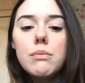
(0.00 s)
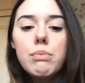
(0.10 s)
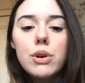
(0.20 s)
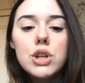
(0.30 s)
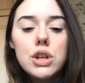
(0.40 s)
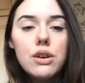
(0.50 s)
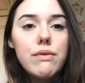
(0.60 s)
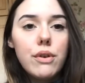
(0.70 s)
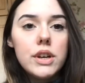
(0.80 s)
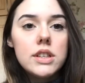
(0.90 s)
pushing your
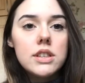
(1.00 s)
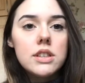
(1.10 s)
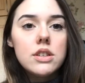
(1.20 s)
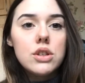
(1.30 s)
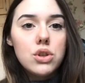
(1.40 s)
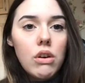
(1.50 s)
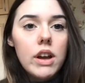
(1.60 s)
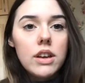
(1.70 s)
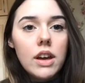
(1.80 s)
voice to try and